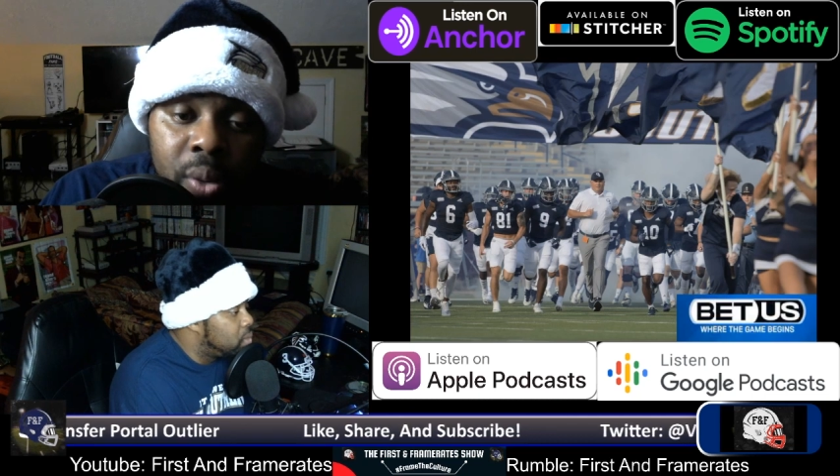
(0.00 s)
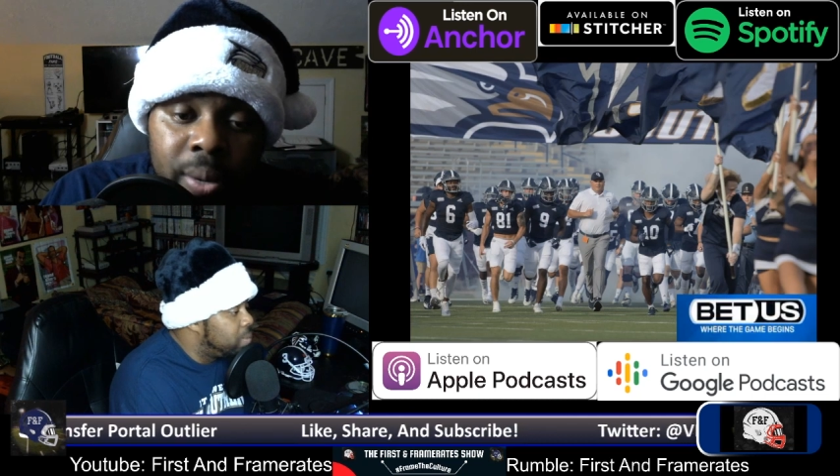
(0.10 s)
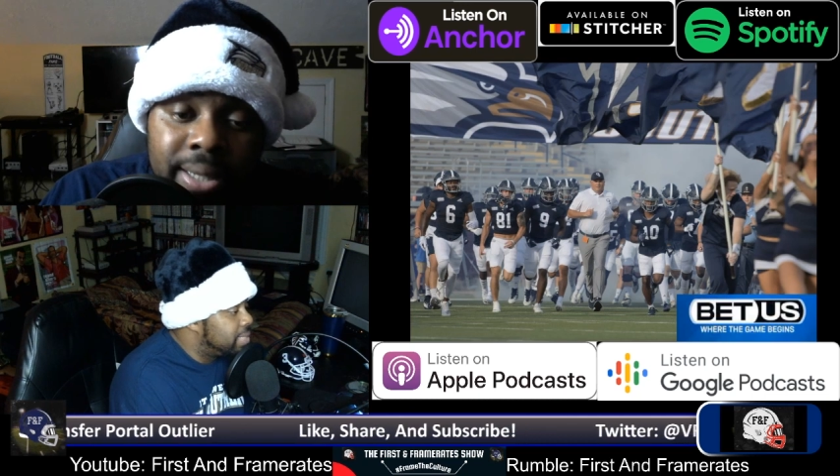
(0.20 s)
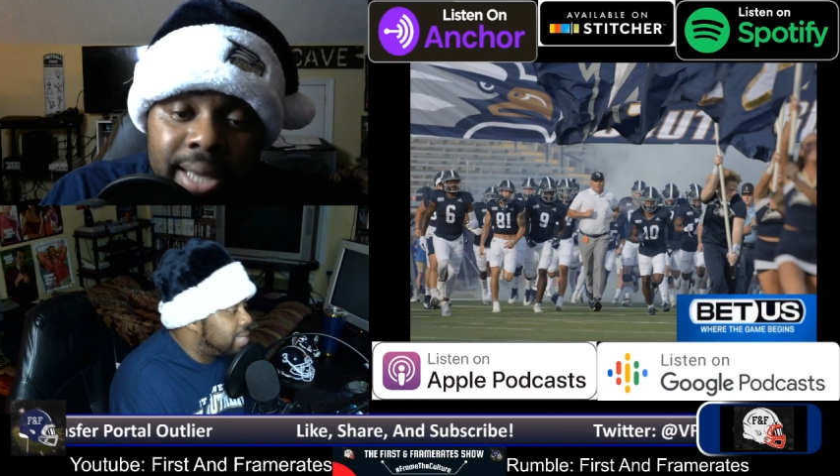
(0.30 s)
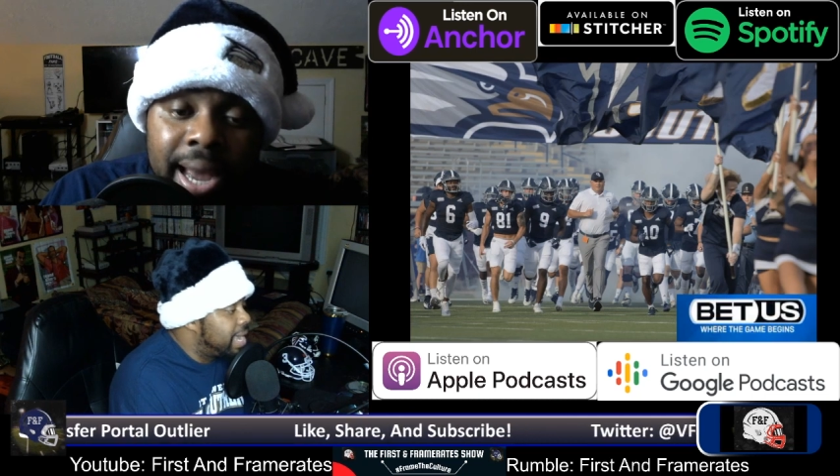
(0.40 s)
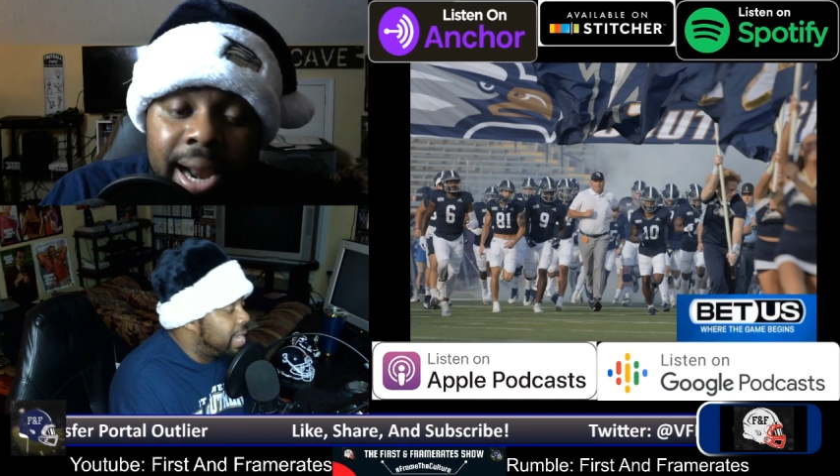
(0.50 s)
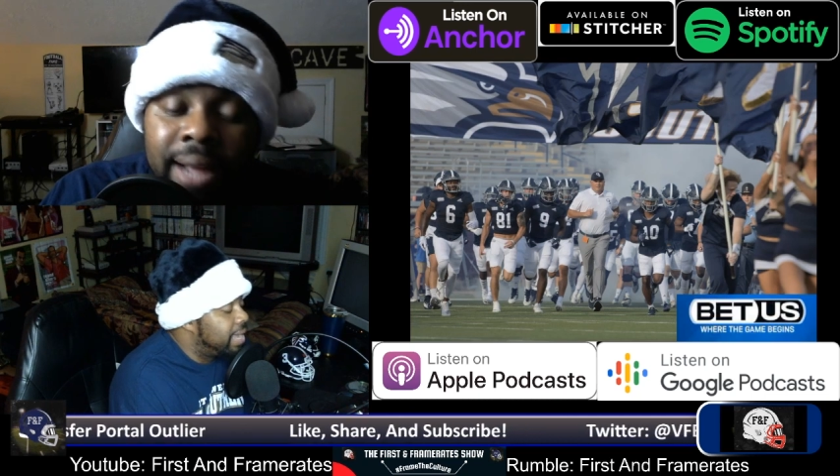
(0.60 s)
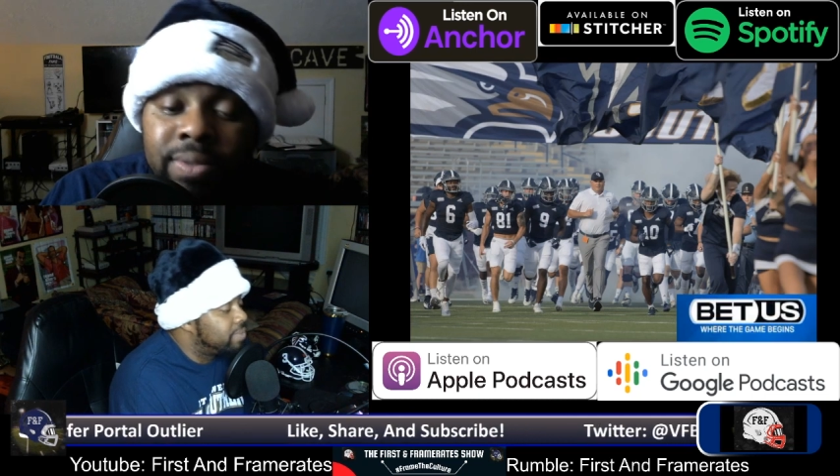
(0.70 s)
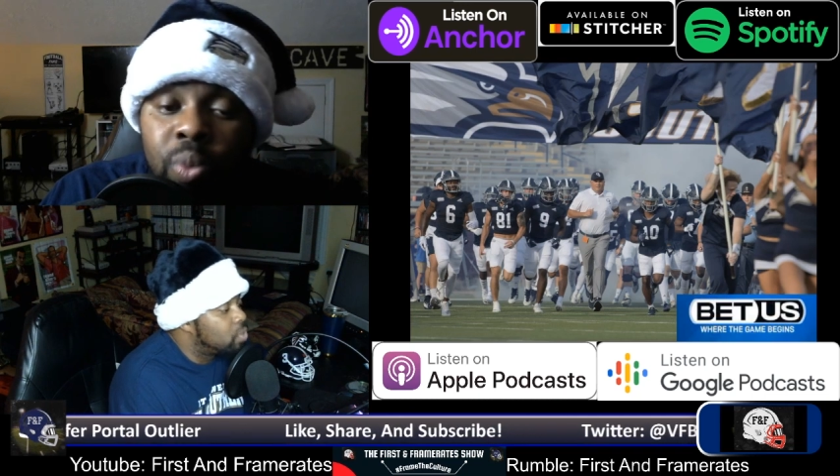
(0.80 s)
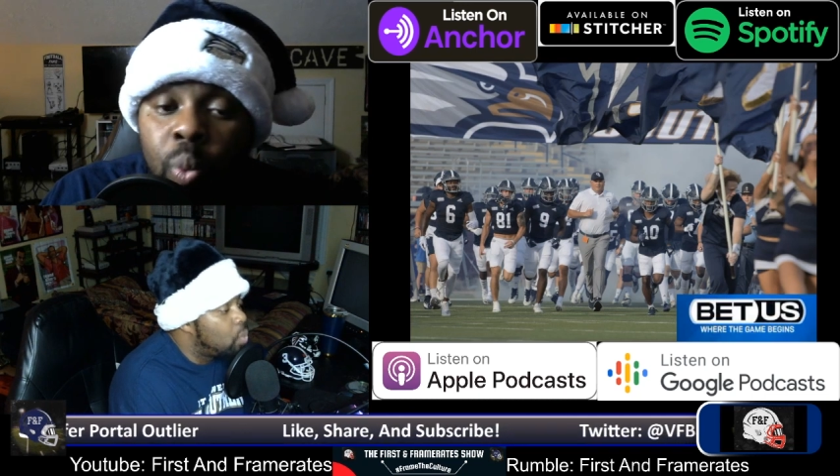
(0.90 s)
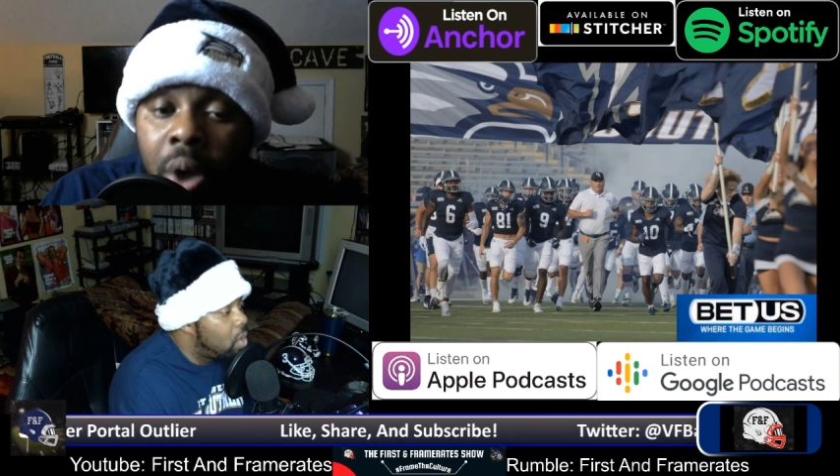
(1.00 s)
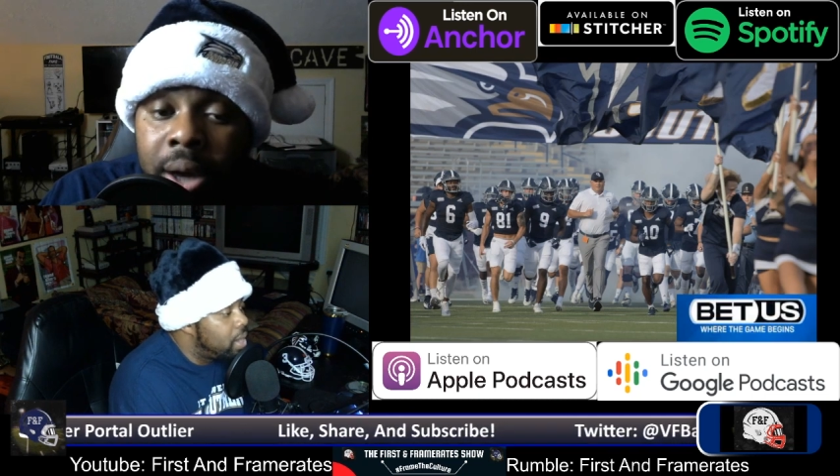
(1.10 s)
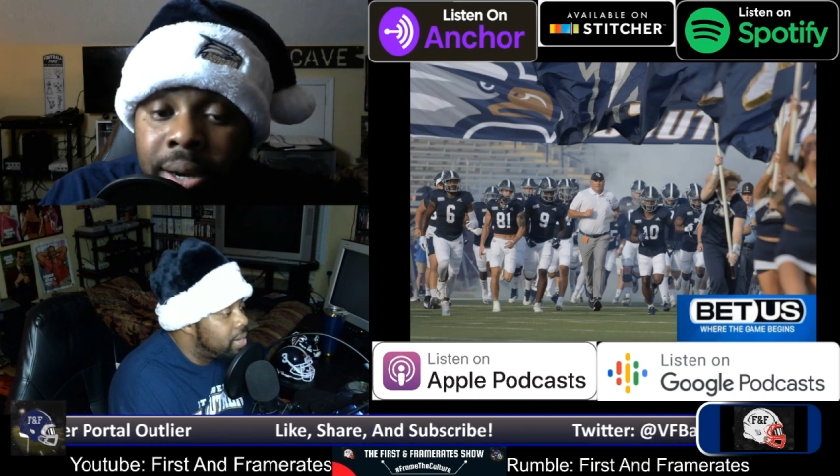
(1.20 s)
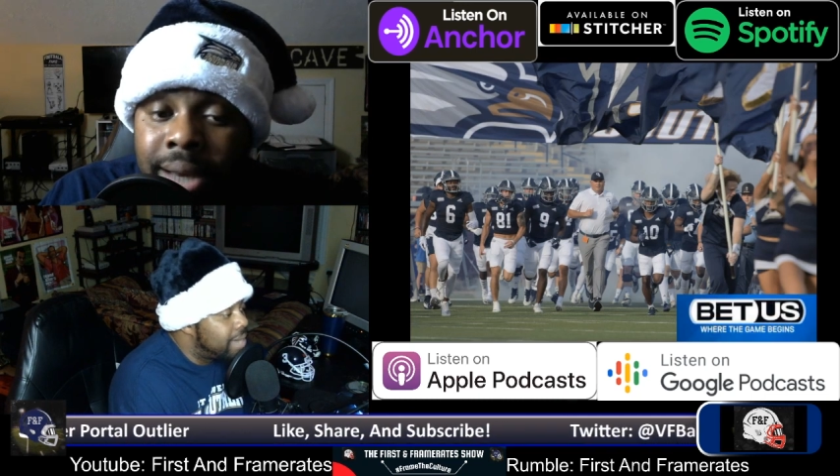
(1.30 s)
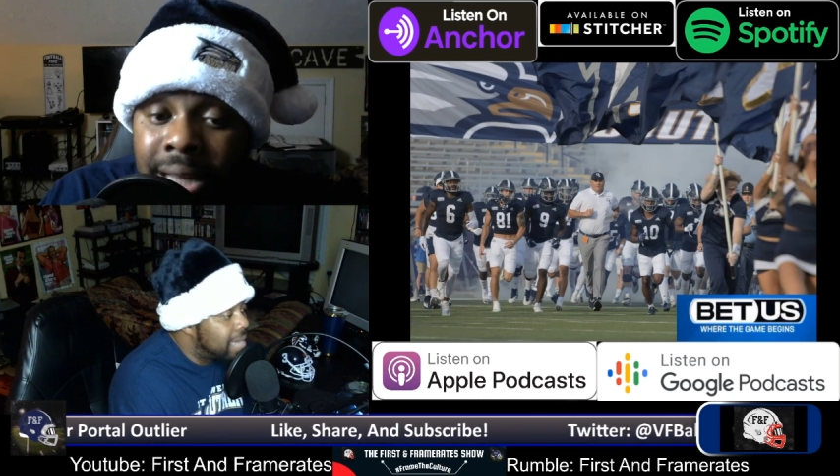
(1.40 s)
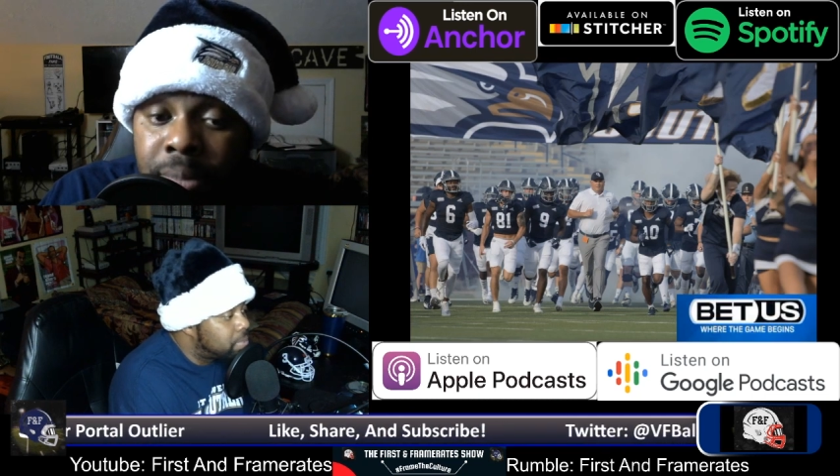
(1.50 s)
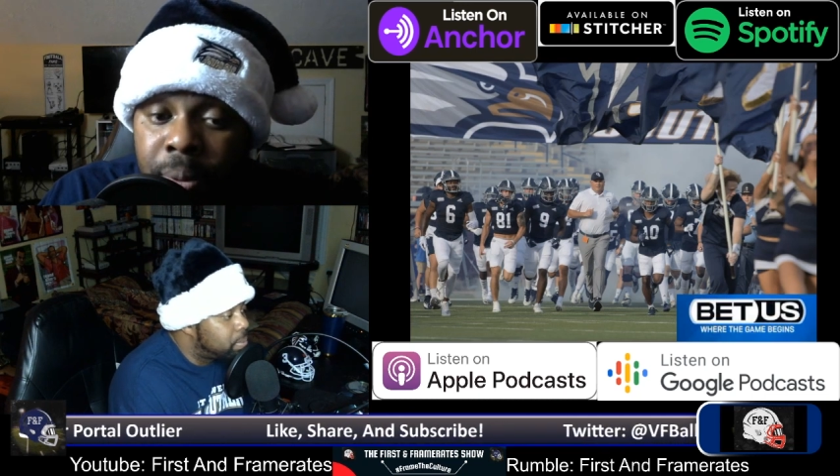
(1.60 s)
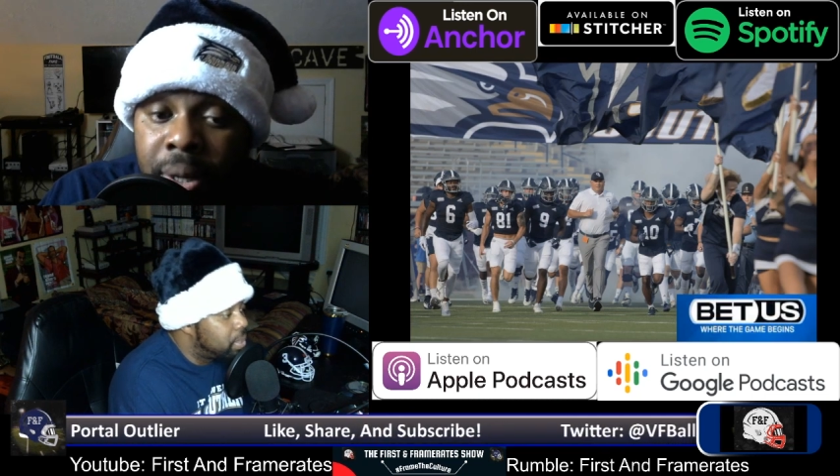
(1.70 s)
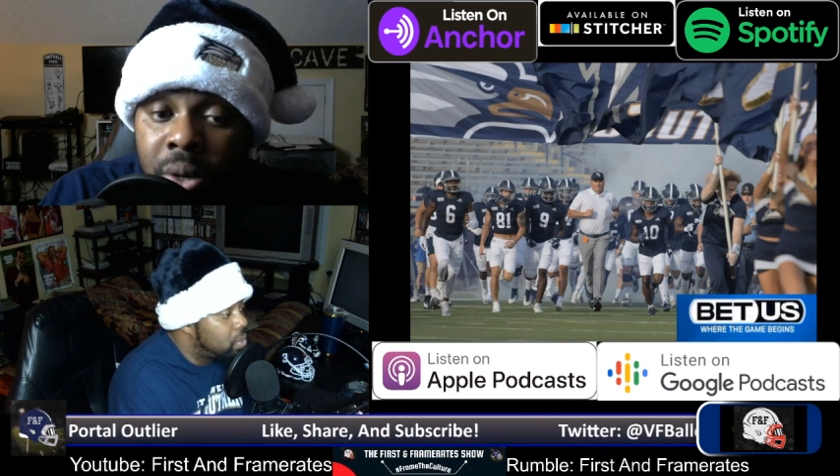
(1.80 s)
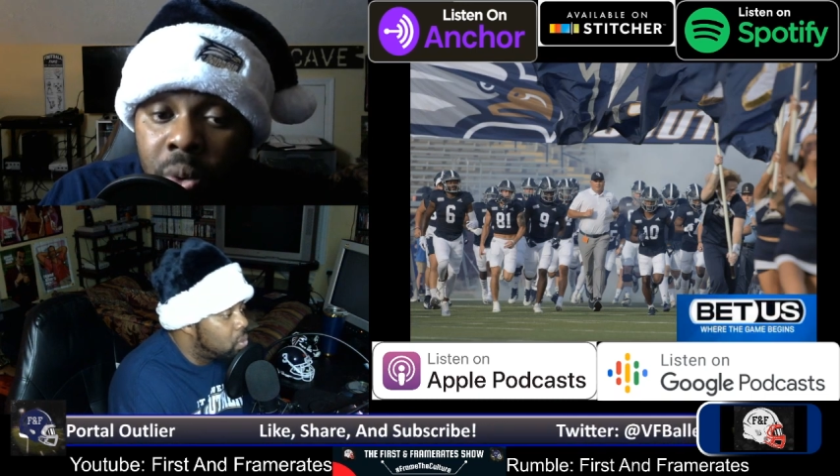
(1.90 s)
Louisiana has one. That's
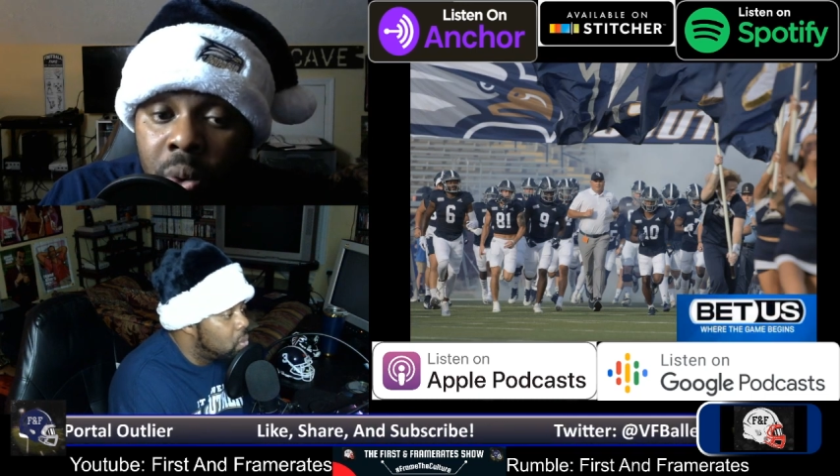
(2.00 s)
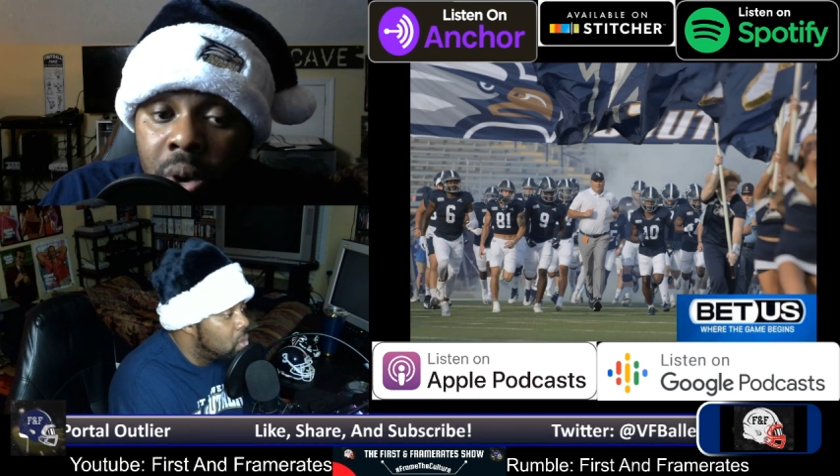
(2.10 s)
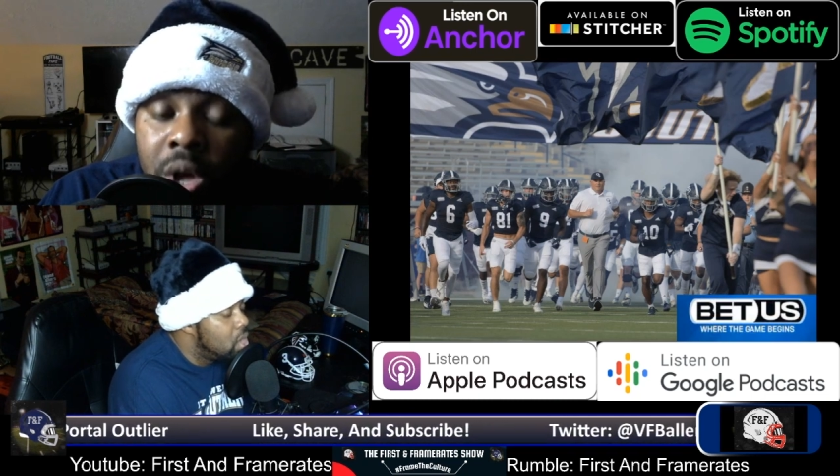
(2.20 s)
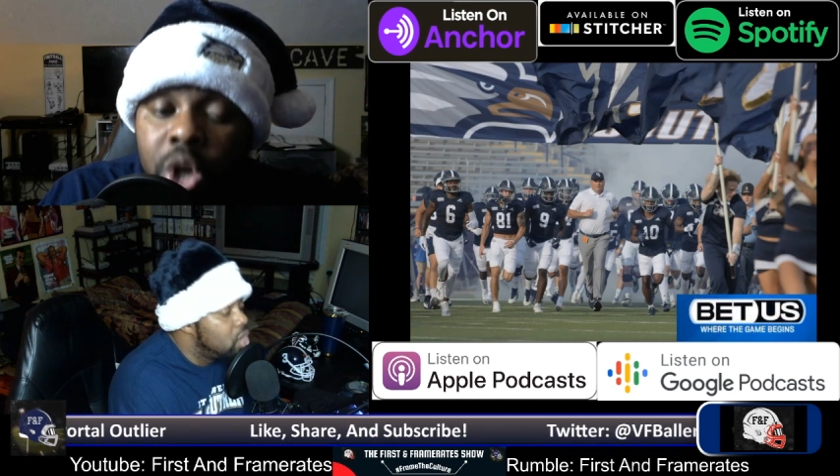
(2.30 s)
pretty cool.